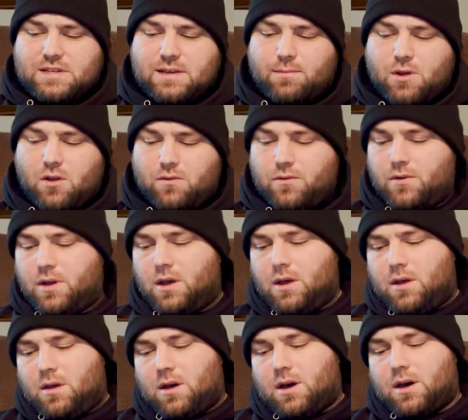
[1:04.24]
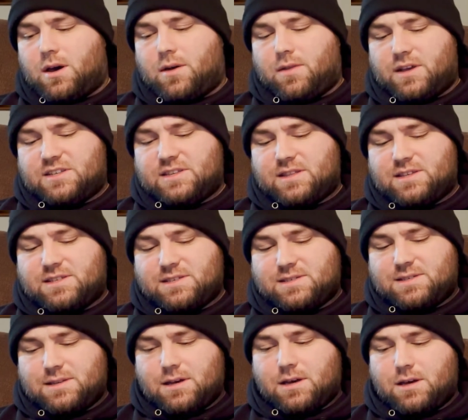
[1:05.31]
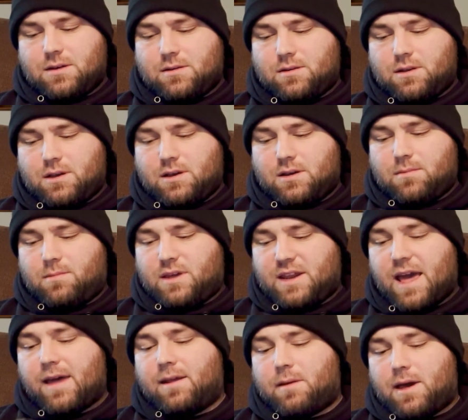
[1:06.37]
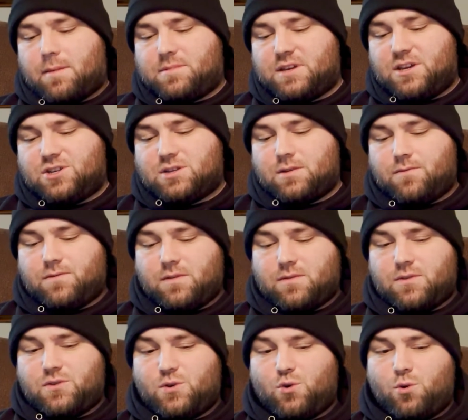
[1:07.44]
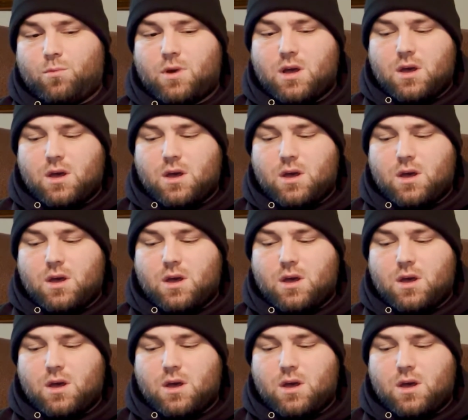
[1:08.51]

Tim Eldred. Like I said, this is an adaptation of The Tomb.